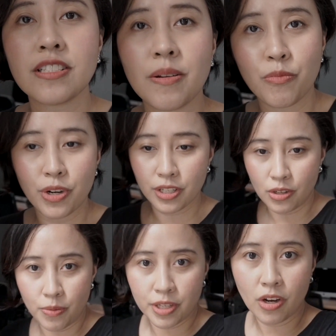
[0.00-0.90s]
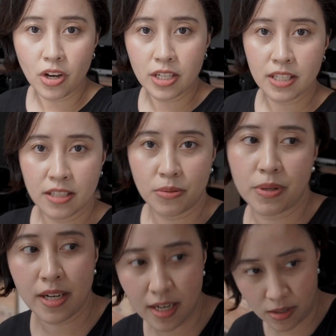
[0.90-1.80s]
some work going on in the
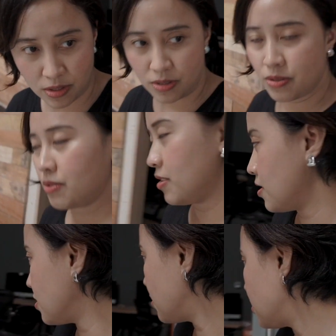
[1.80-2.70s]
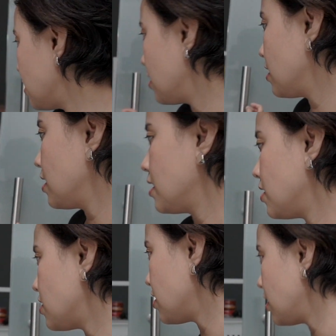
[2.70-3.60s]
warehouse. There's
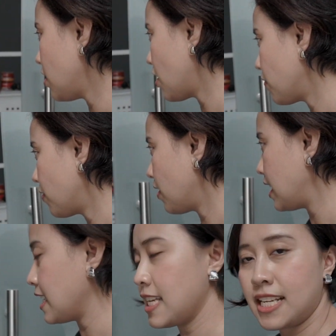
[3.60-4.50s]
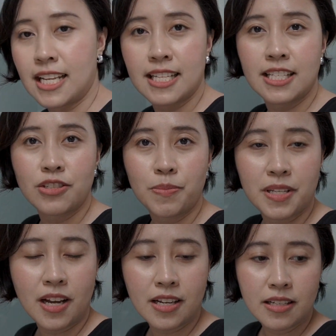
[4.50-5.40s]
still a lot of cleaning that needs to be
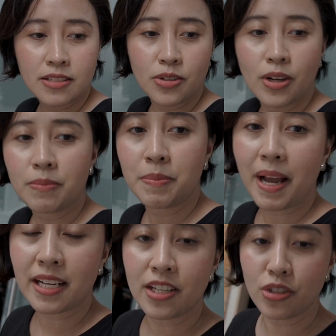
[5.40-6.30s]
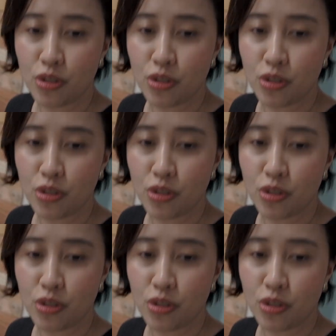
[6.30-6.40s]
done, so I'll be back here